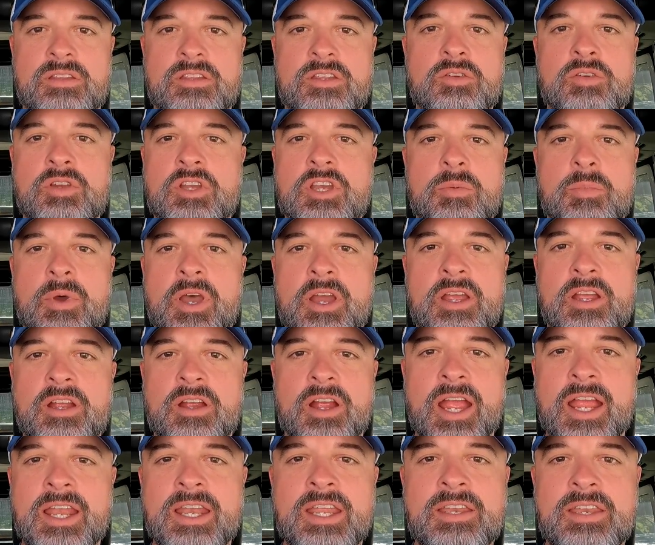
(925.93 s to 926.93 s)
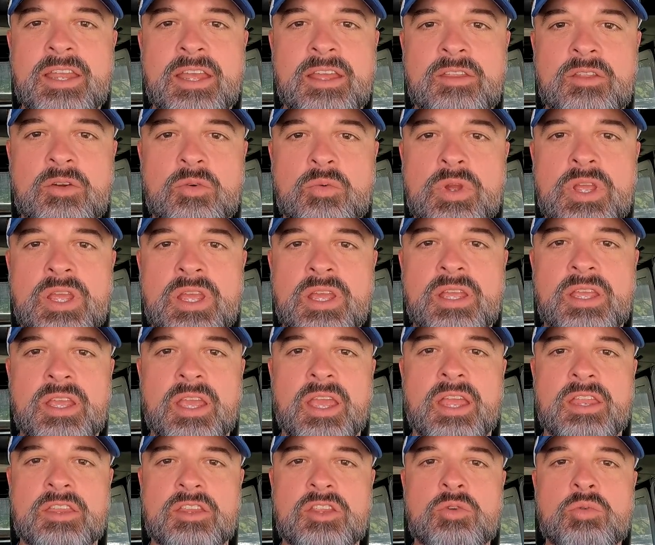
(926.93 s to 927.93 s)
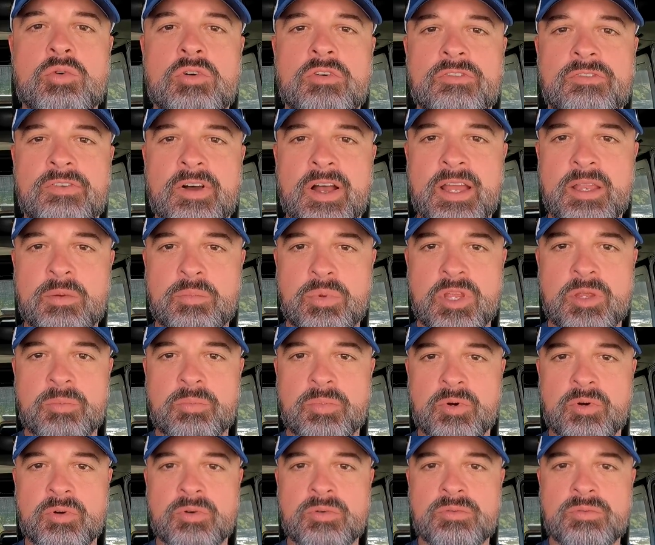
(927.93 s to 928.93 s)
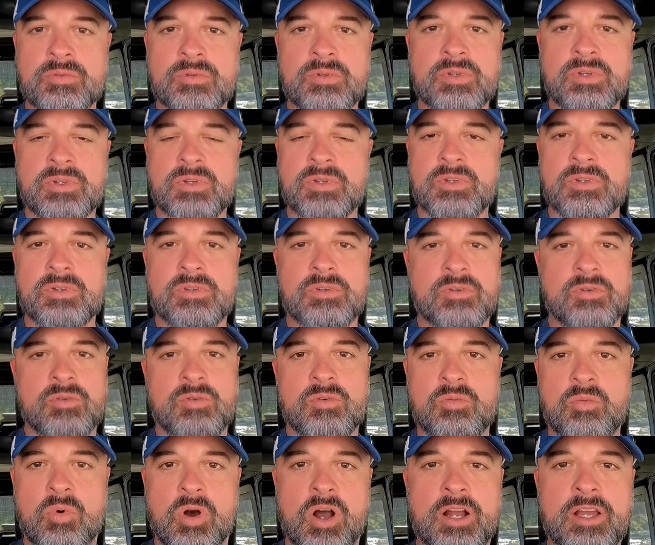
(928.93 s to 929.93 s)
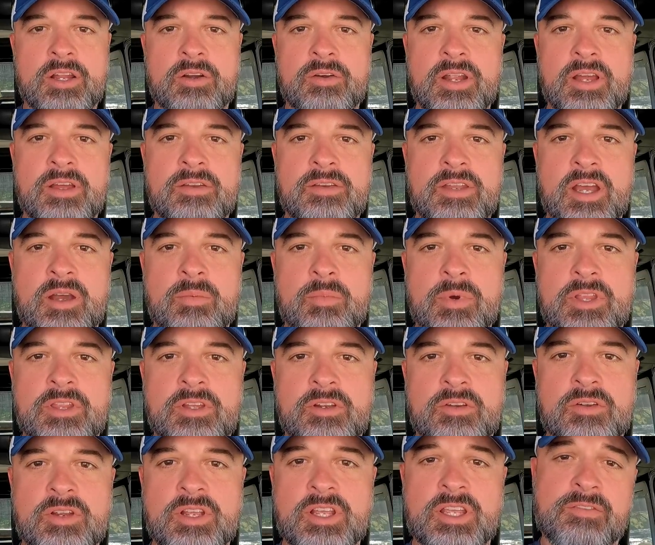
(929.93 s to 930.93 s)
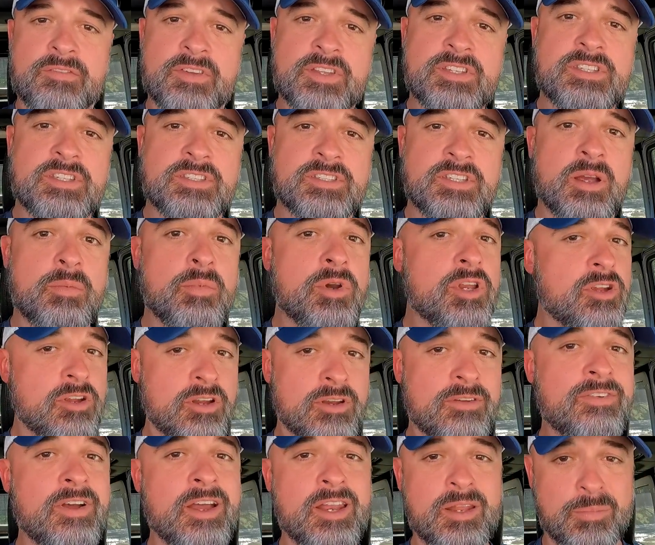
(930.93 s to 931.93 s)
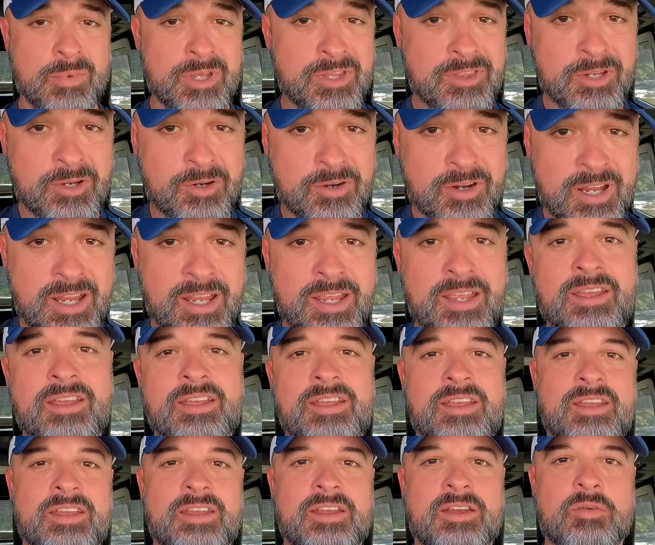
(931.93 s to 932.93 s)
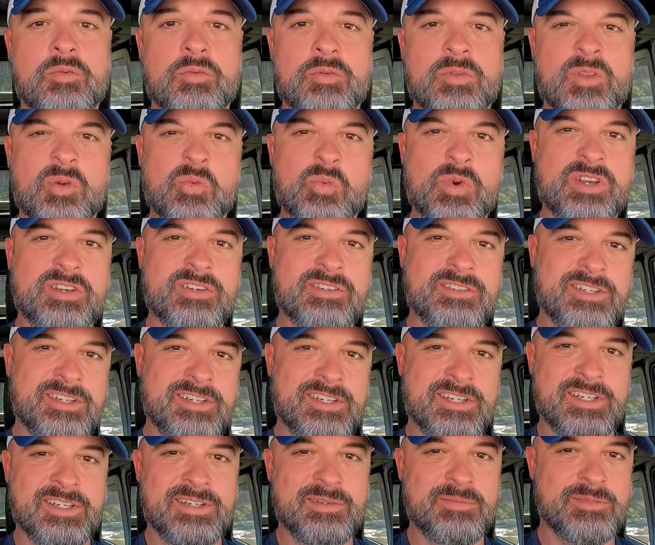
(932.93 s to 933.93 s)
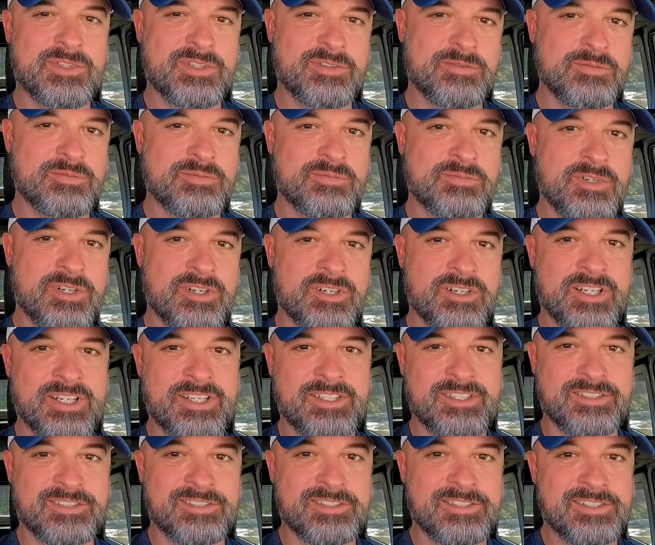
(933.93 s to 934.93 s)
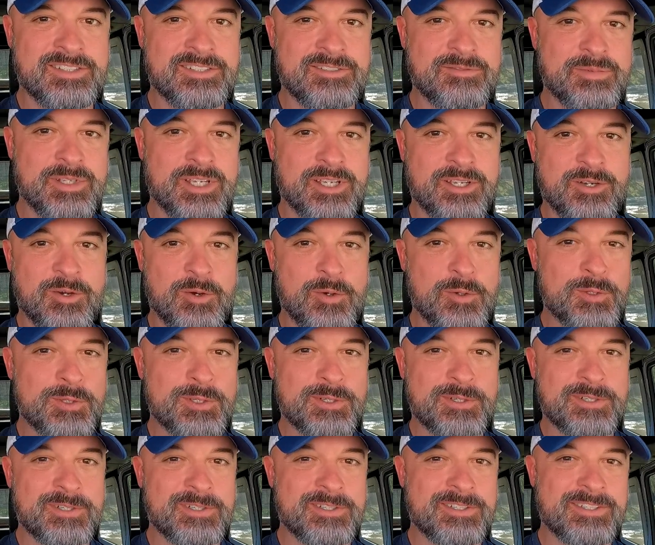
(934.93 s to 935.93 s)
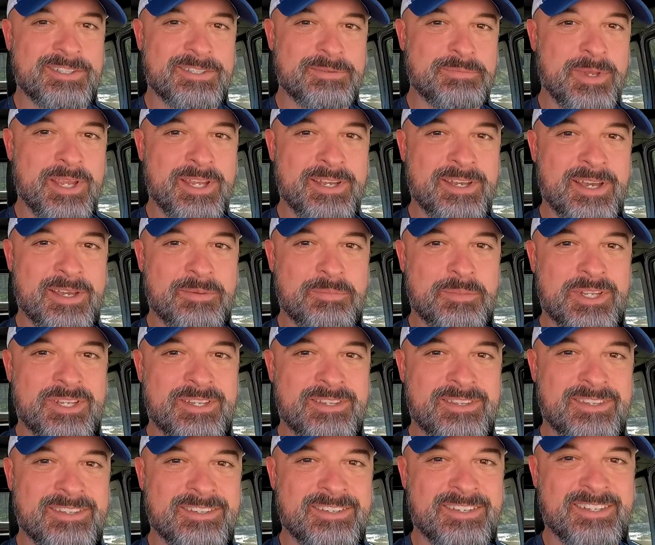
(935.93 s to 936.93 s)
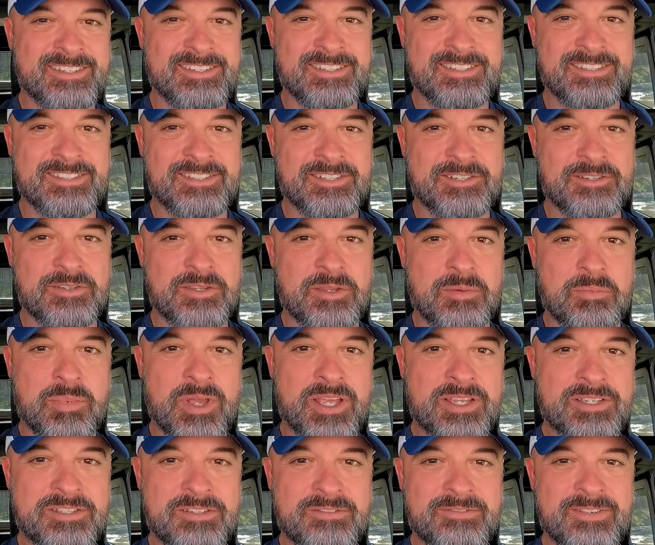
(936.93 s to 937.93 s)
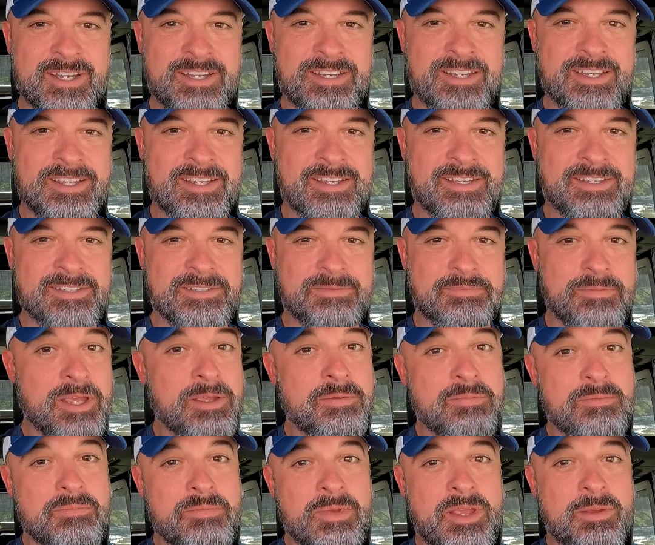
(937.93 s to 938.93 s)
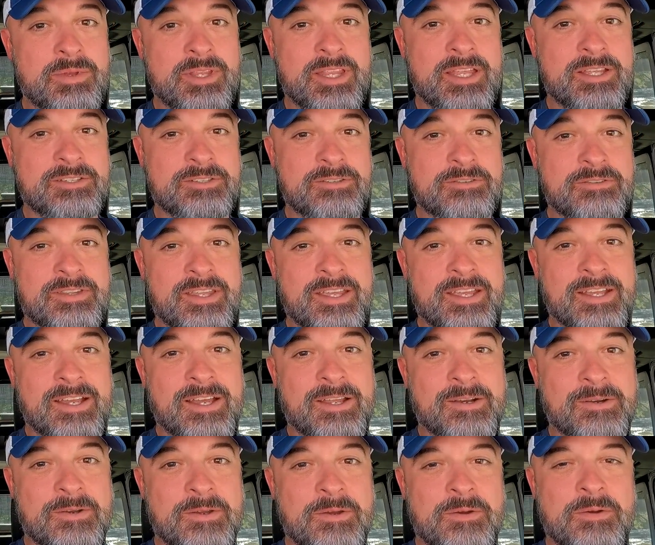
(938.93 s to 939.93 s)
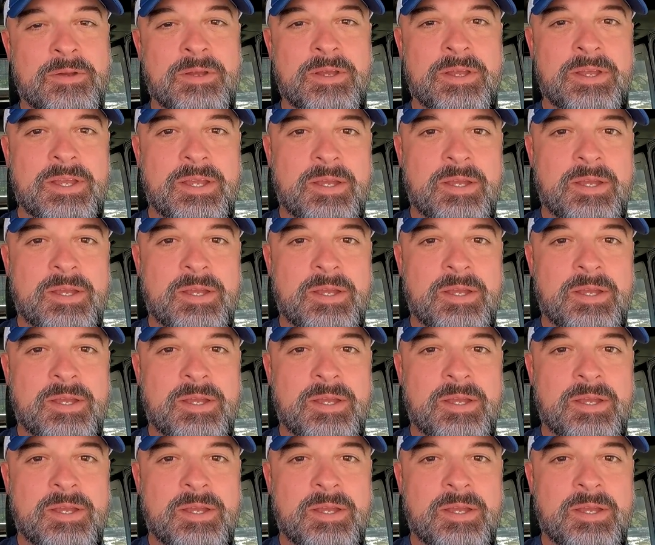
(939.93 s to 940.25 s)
you can come out here any day of the week and you will find people walking around down by the creek. If it's the summer, you're going to find them in the creek. In the wintertime, the water gets a little bit colder. It may not be necessarily the best of ideas. Maybe that's your thing. I don't know.